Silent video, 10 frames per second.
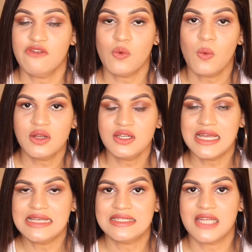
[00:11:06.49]
If you want to
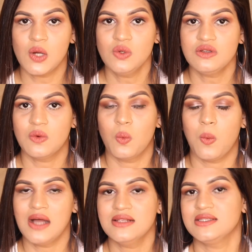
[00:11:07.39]
test out
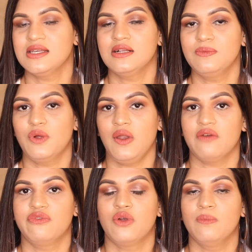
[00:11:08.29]
one single
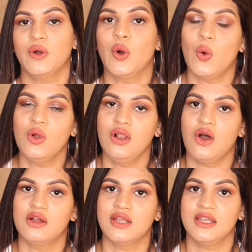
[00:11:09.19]
product from the whole
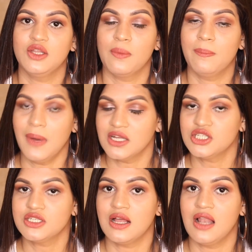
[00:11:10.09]
lot and your
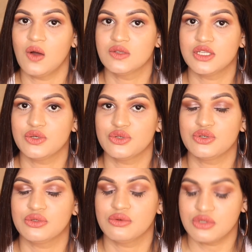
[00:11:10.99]
budget allows you to
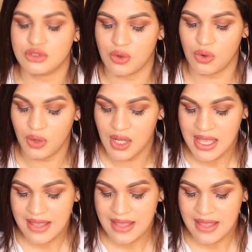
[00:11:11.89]
do so,